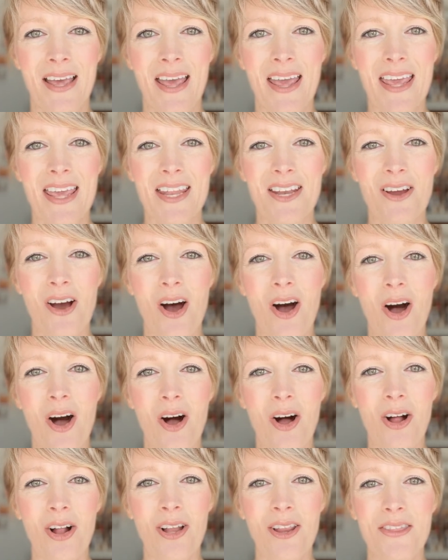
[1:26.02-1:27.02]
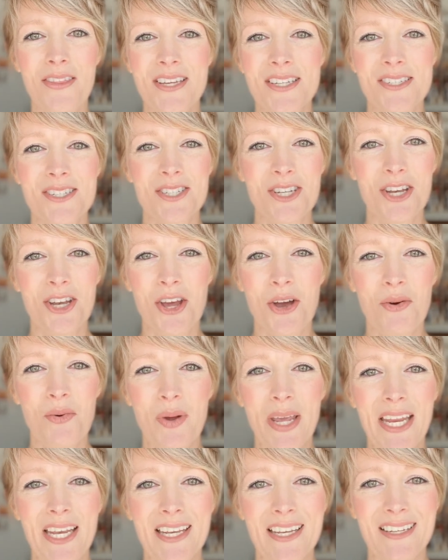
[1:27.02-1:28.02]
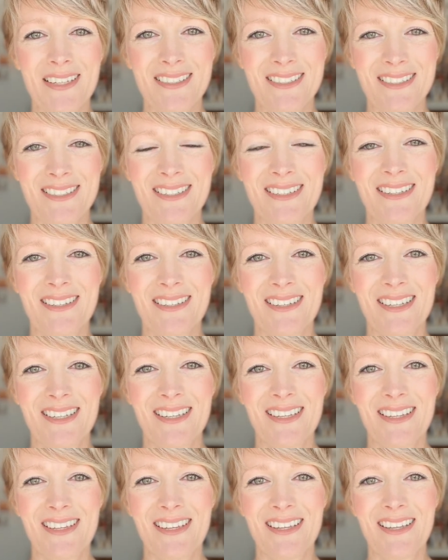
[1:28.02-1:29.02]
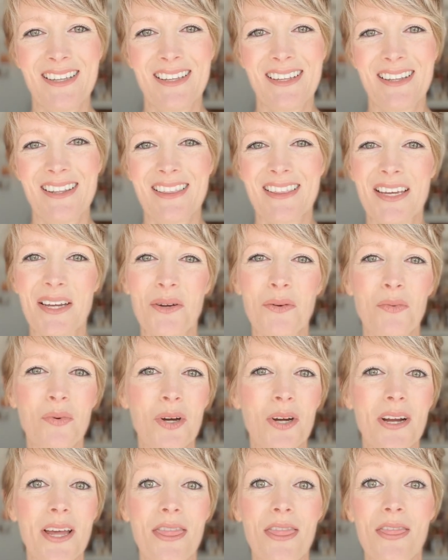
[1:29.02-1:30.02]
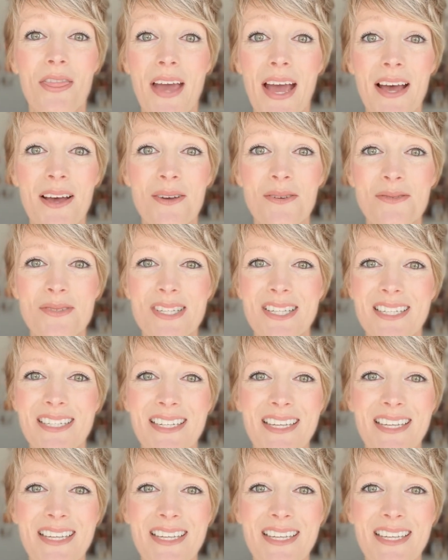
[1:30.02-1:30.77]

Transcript: In all this no-ing, there were a thousand